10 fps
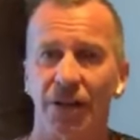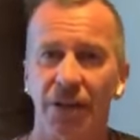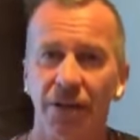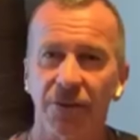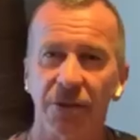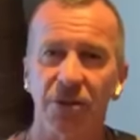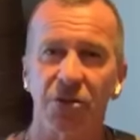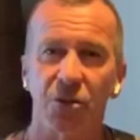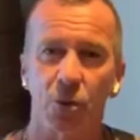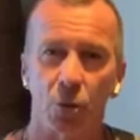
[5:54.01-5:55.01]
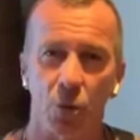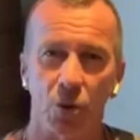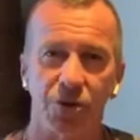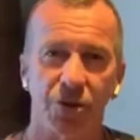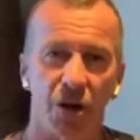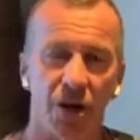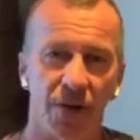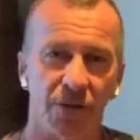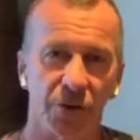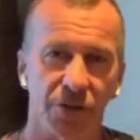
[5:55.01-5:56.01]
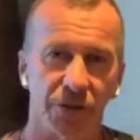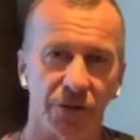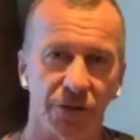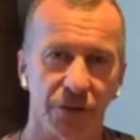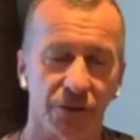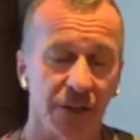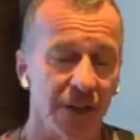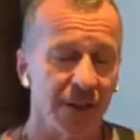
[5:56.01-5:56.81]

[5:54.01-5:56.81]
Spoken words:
Living towards the higher version of yourself.